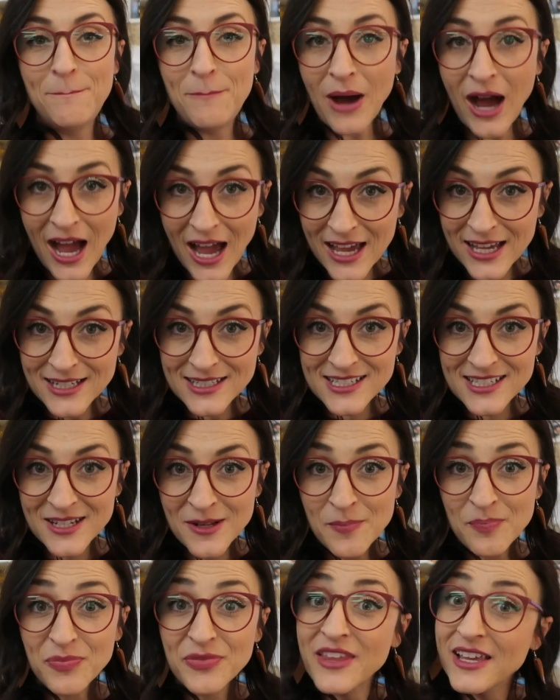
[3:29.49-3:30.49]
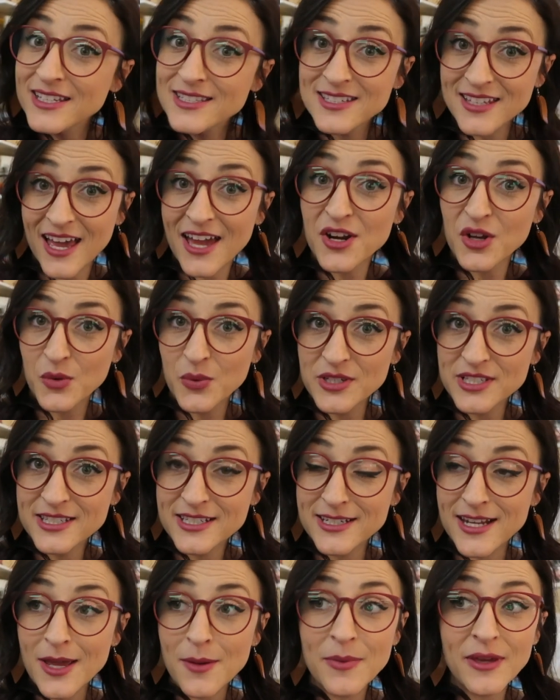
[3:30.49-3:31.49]
but they still had a
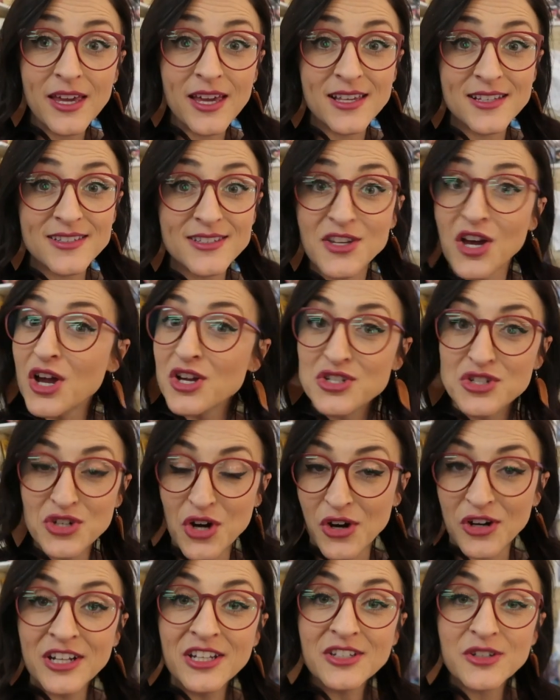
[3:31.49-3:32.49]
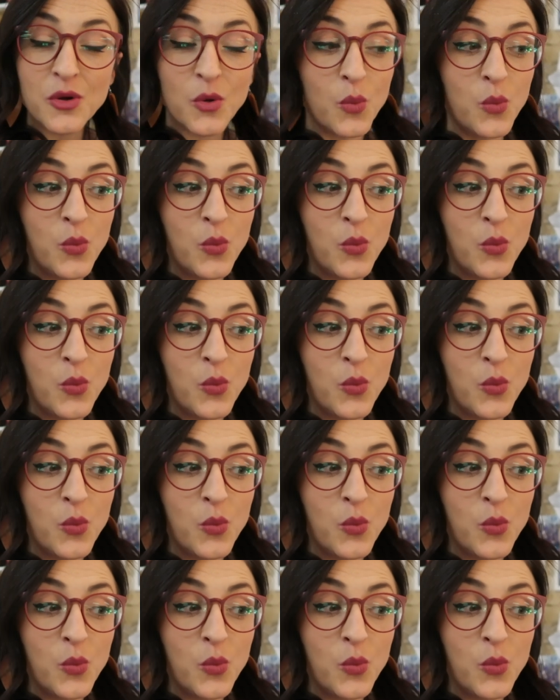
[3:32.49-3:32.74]
quiz today because gosh darn it,